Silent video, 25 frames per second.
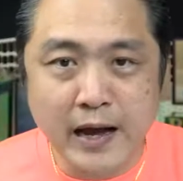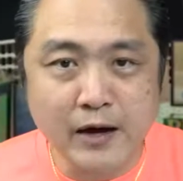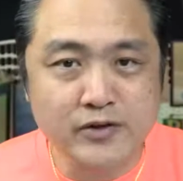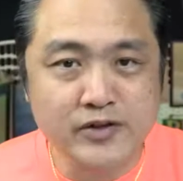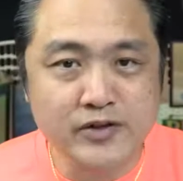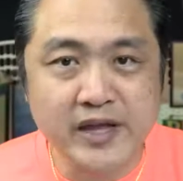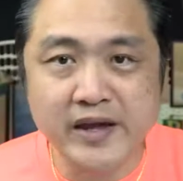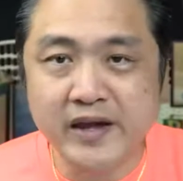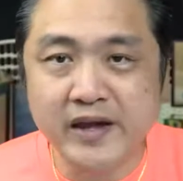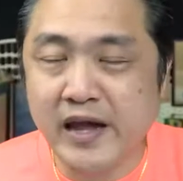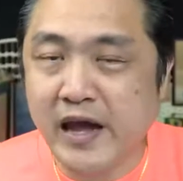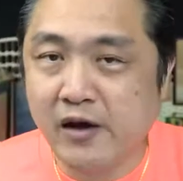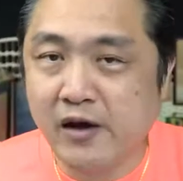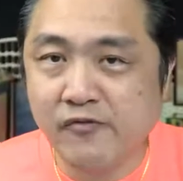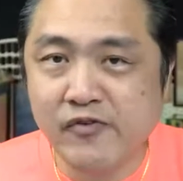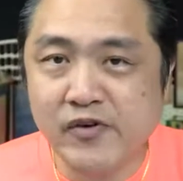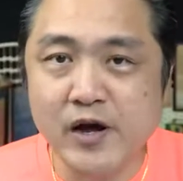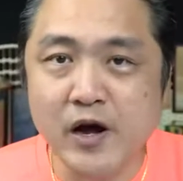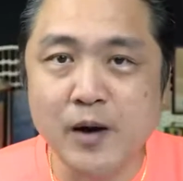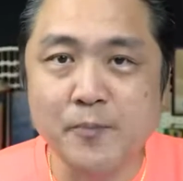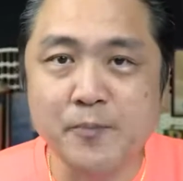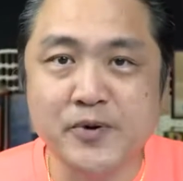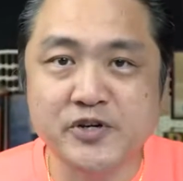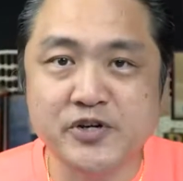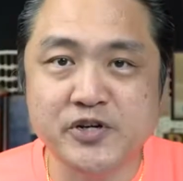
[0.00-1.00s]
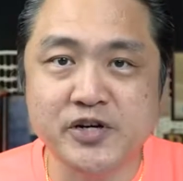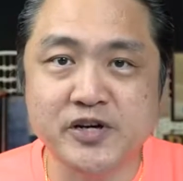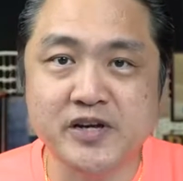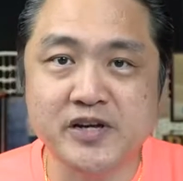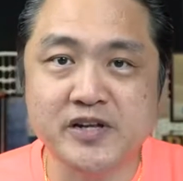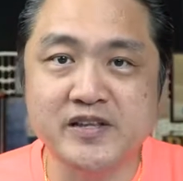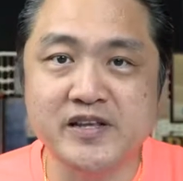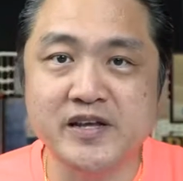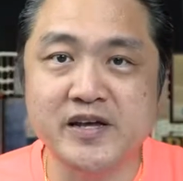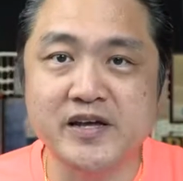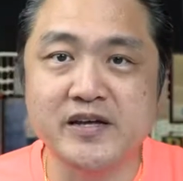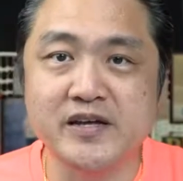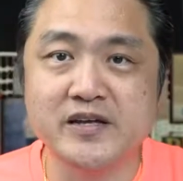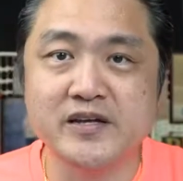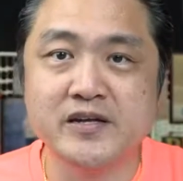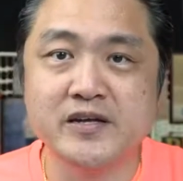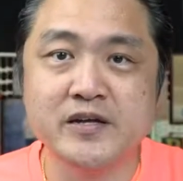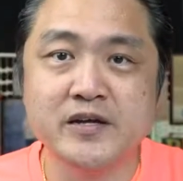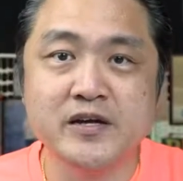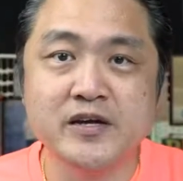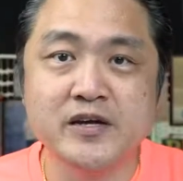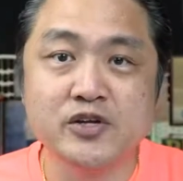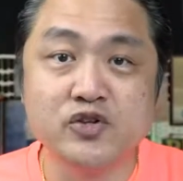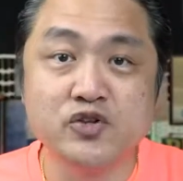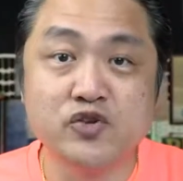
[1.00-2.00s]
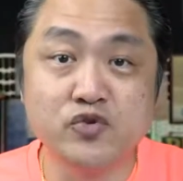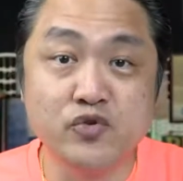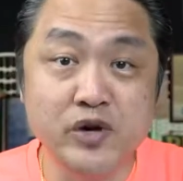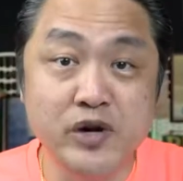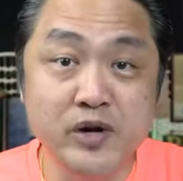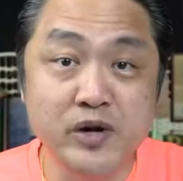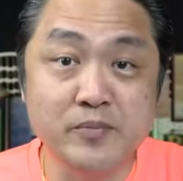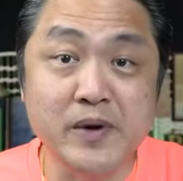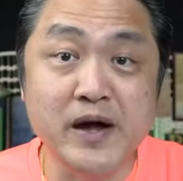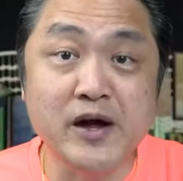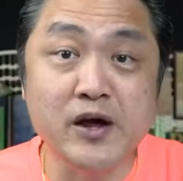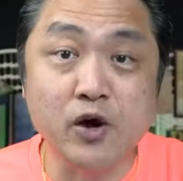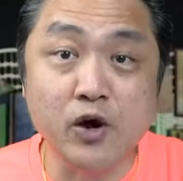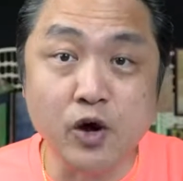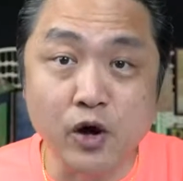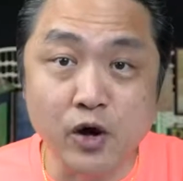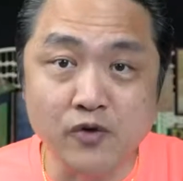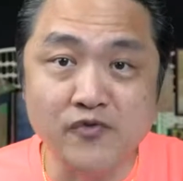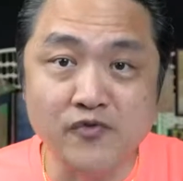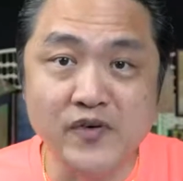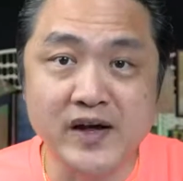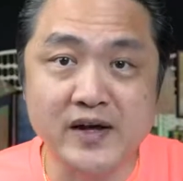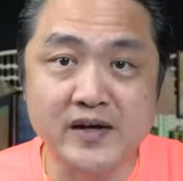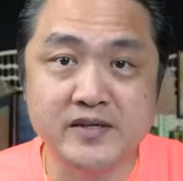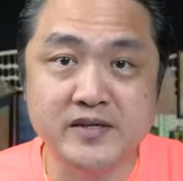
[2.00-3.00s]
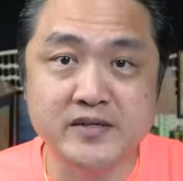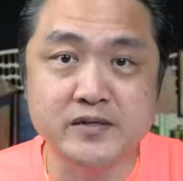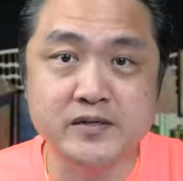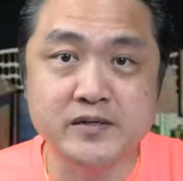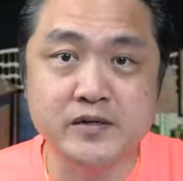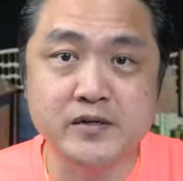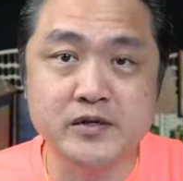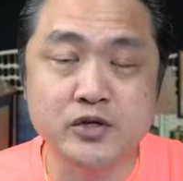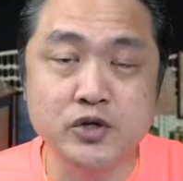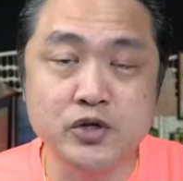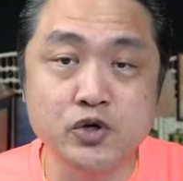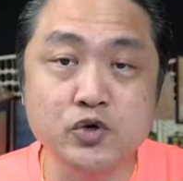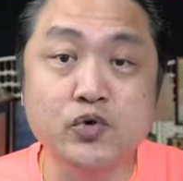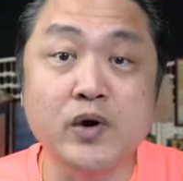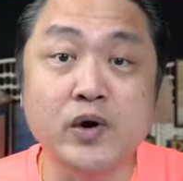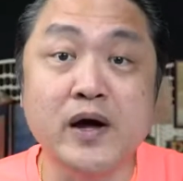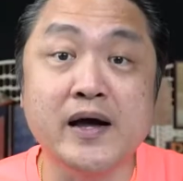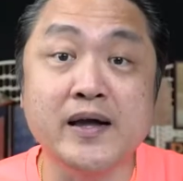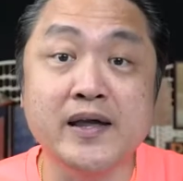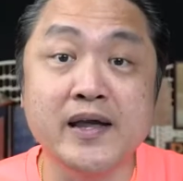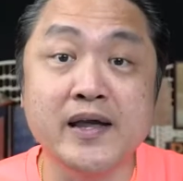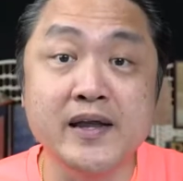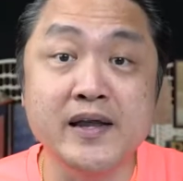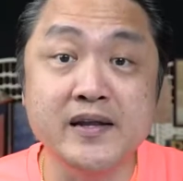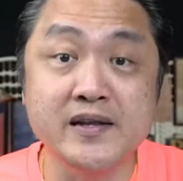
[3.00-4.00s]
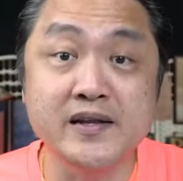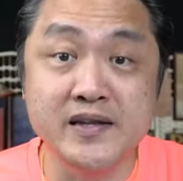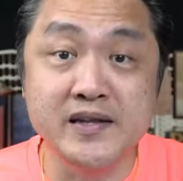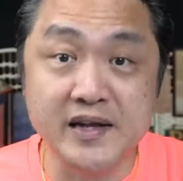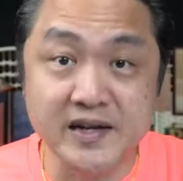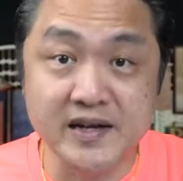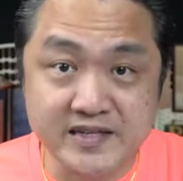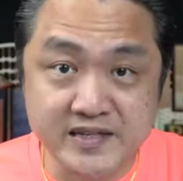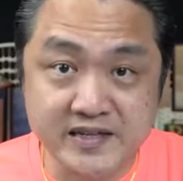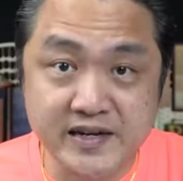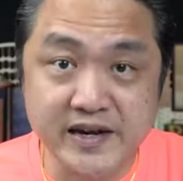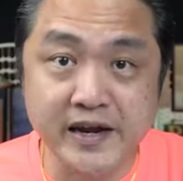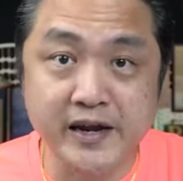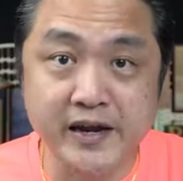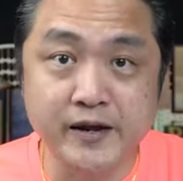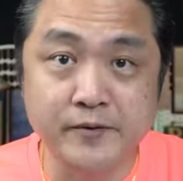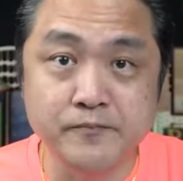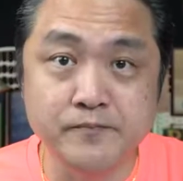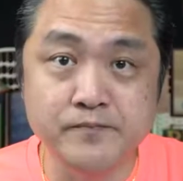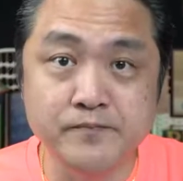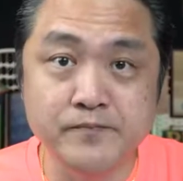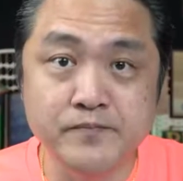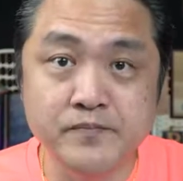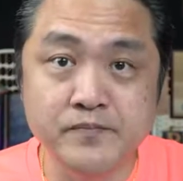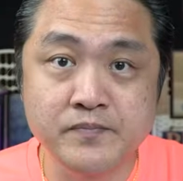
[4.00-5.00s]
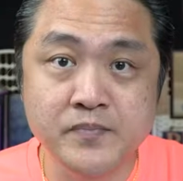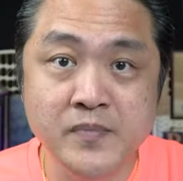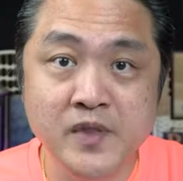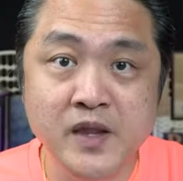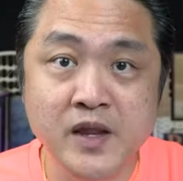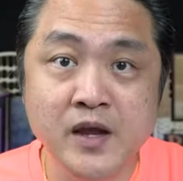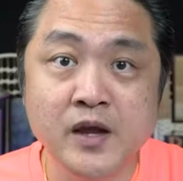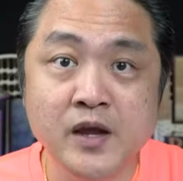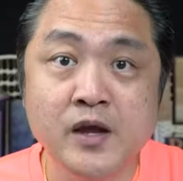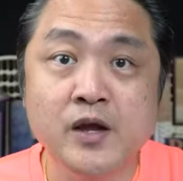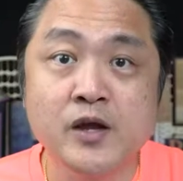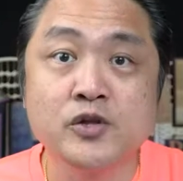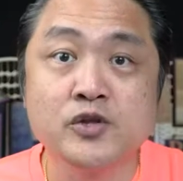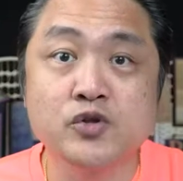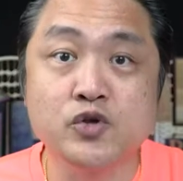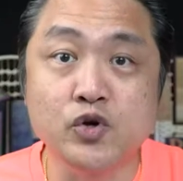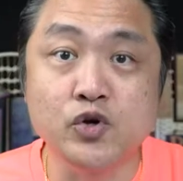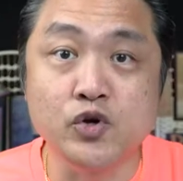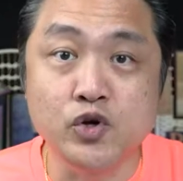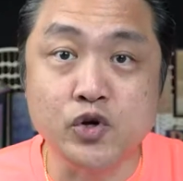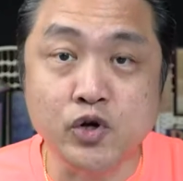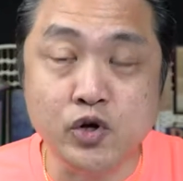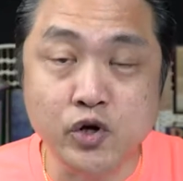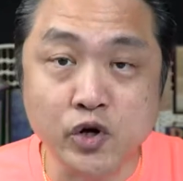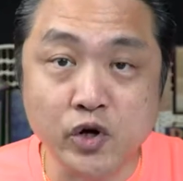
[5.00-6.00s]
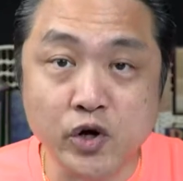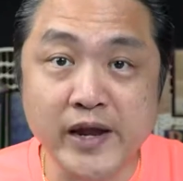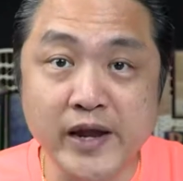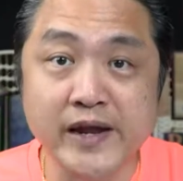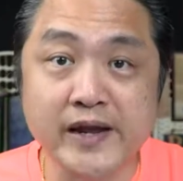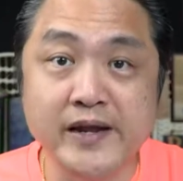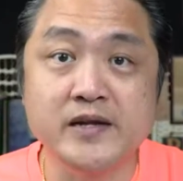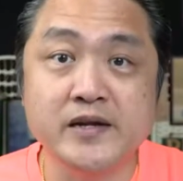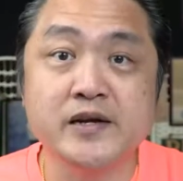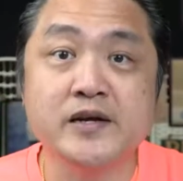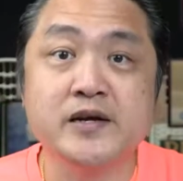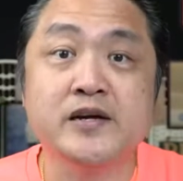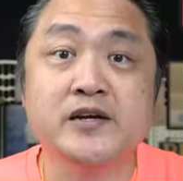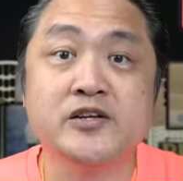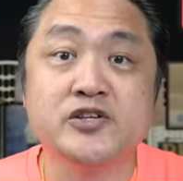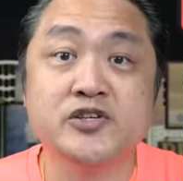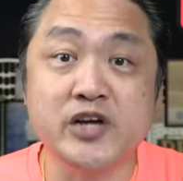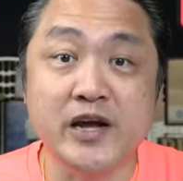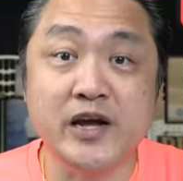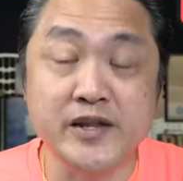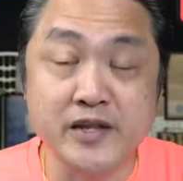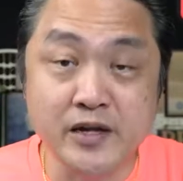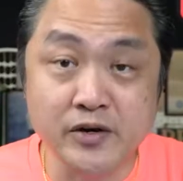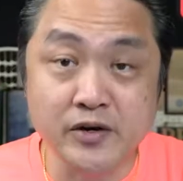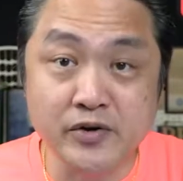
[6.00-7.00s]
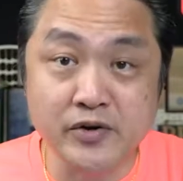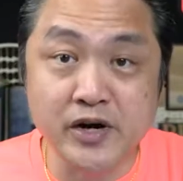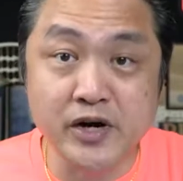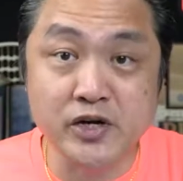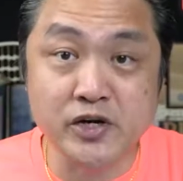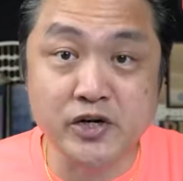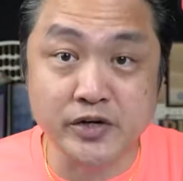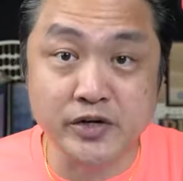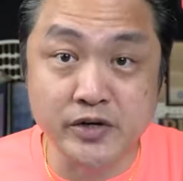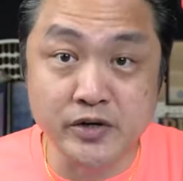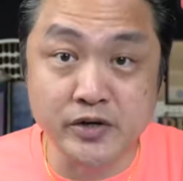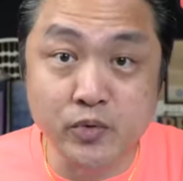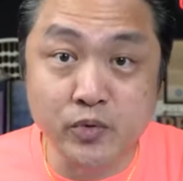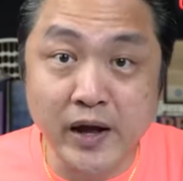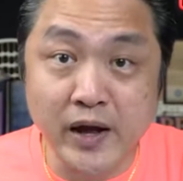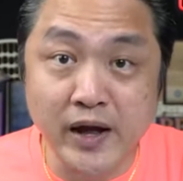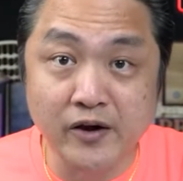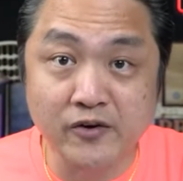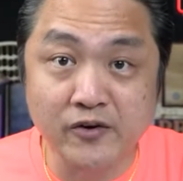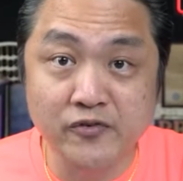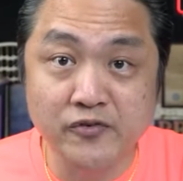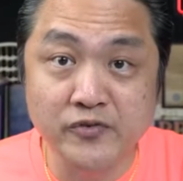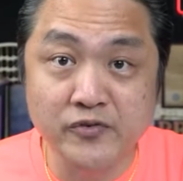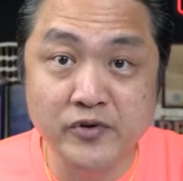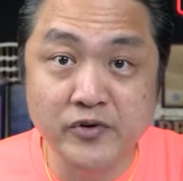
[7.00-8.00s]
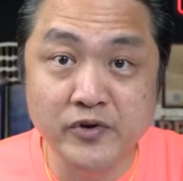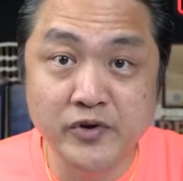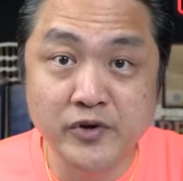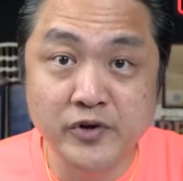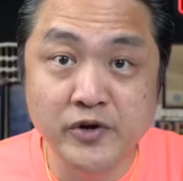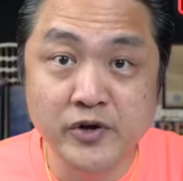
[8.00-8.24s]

I'll take every opportunity to remind all of us, you are in this game to create generational wealth.